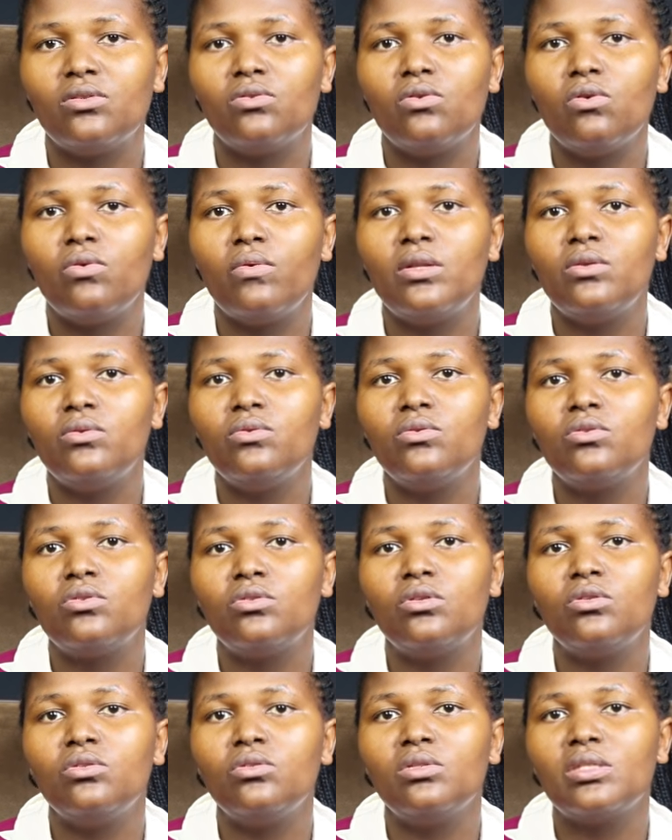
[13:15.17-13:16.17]
So when you
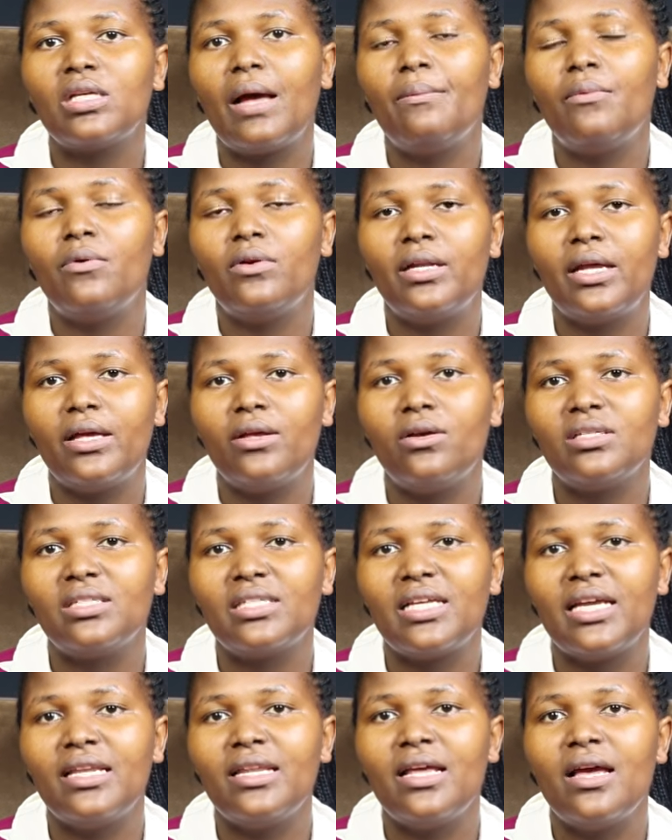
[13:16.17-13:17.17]
introduce carbon
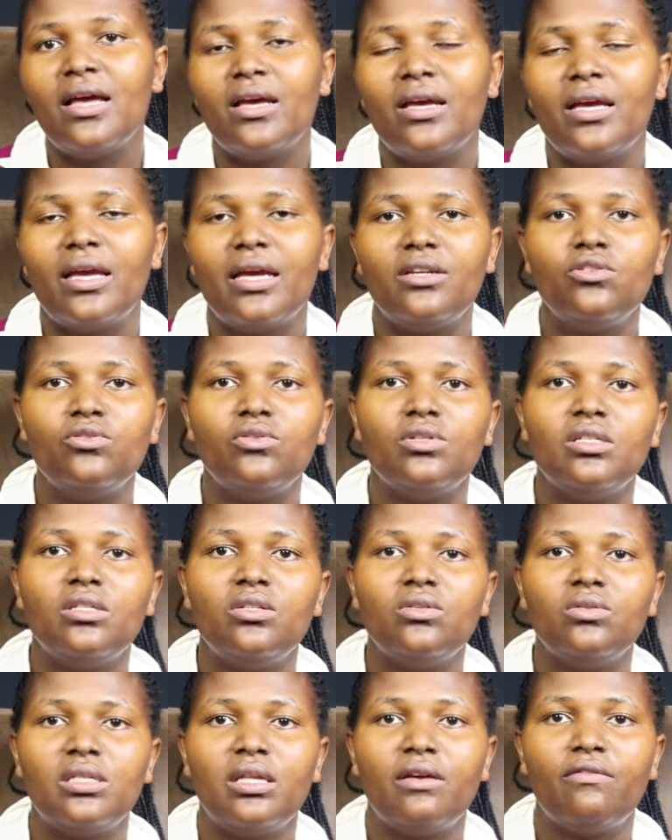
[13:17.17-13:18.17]
dioxide and you
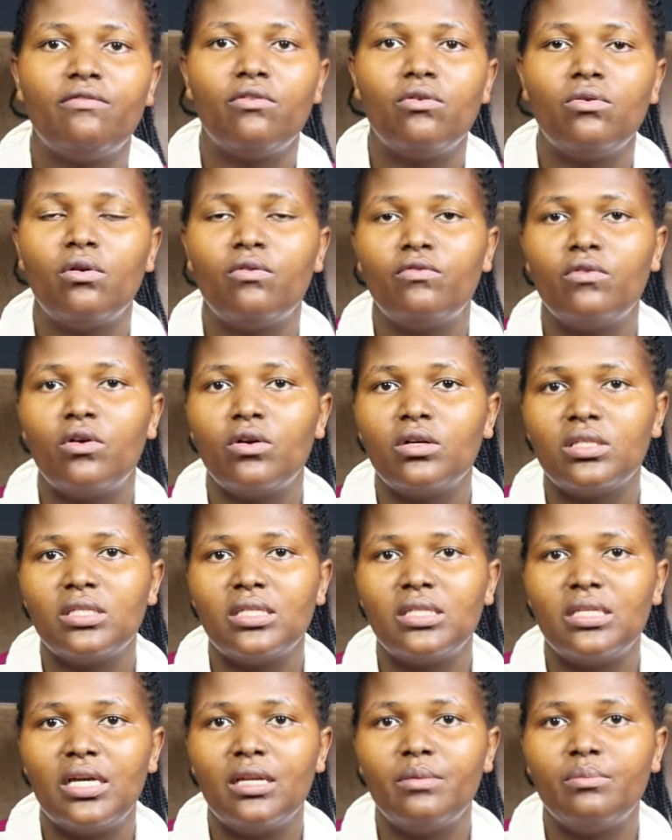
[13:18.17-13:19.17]
reduce the flow of
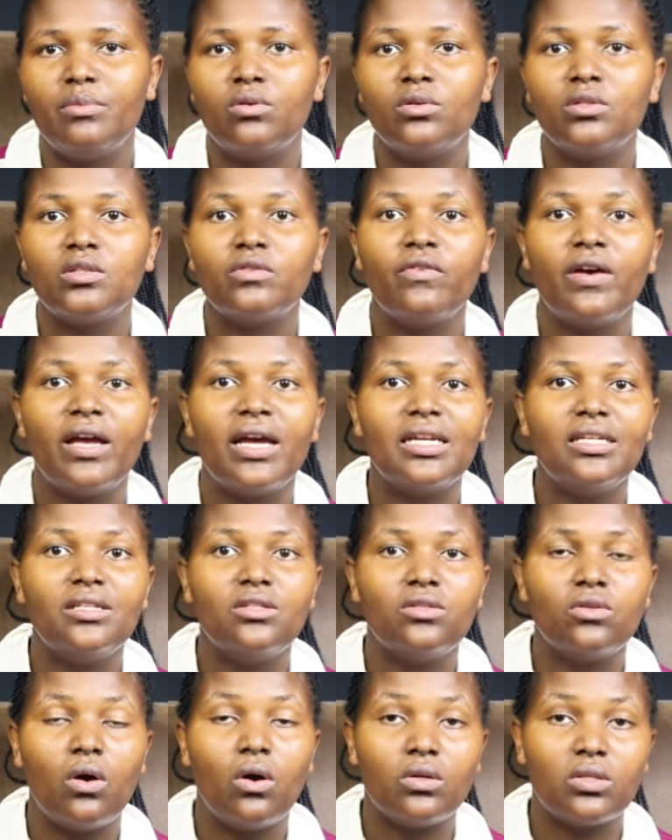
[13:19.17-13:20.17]
oxygen, because fire
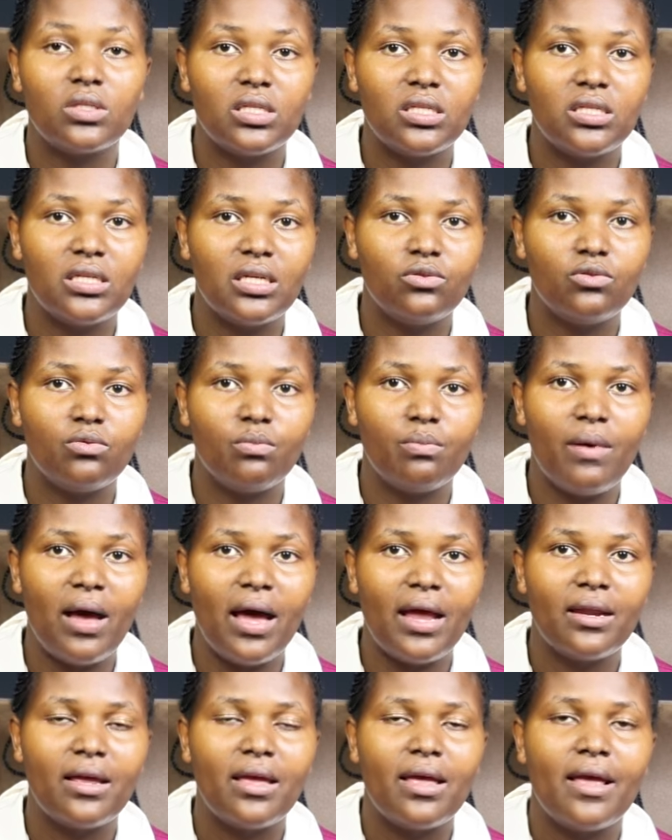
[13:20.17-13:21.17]
needs oxygen to
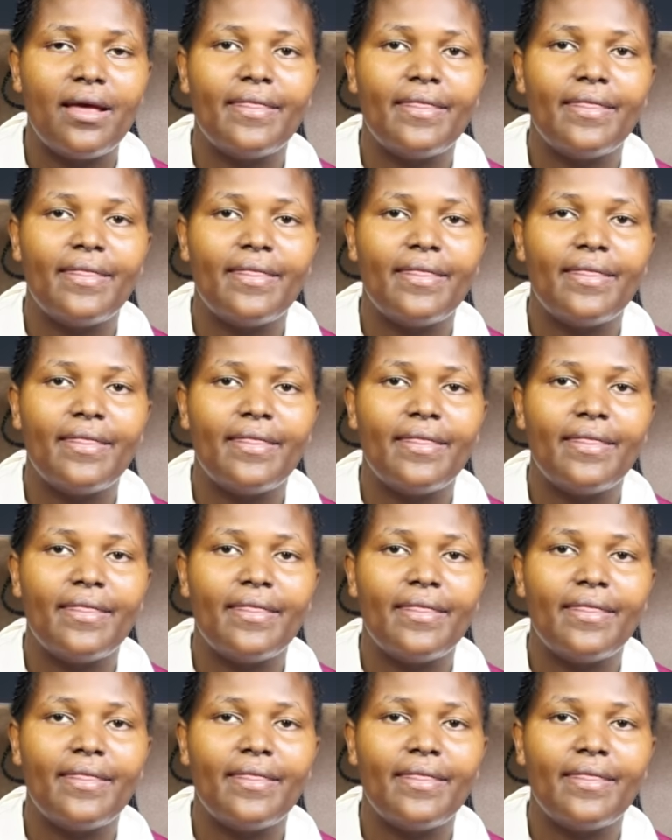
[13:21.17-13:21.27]
burn,